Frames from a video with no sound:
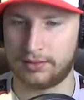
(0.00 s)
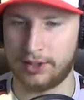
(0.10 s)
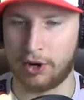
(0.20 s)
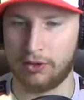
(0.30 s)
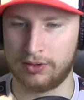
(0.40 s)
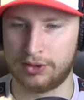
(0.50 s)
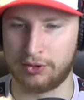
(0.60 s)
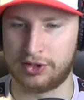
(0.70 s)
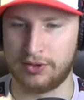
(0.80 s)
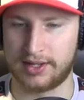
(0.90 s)
No,
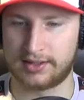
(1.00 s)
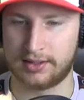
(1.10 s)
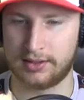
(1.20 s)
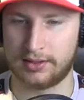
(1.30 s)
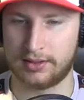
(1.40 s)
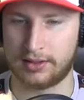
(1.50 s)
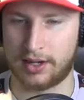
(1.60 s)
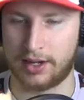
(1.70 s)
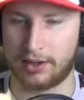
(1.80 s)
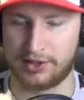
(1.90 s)
don't do this.
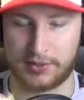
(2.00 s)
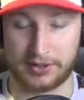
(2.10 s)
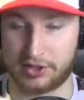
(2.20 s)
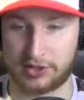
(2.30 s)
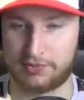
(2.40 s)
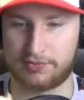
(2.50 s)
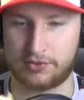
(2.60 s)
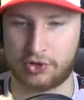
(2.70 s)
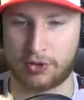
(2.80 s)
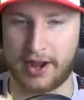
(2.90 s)
I, I was about to just
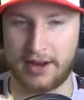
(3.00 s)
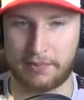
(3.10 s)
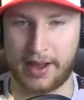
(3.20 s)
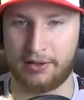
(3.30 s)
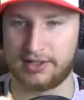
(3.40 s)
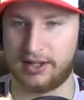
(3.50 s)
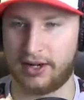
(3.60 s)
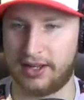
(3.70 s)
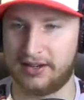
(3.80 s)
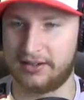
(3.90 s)
try and pounce
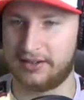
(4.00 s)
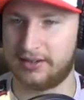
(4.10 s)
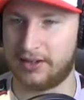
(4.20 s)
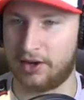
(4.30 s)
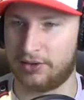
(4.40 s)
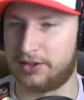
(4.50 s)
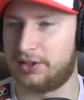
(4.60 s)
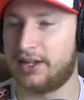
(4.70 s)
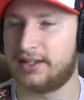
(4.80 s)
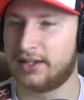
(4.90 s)
on it. Oh,
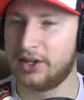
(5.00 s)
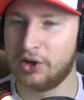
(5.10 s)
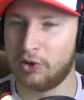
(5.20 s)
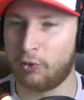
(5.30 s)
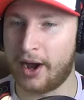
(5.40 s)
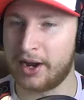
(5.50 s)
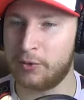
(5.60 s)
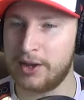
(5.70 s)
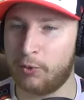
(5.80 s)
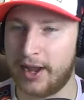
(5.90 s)
like, why are
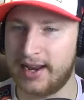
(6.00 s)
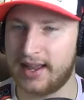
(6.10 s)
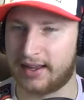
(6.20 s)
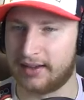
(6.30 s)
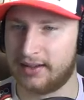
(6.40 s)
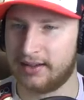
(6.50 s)
we waiting?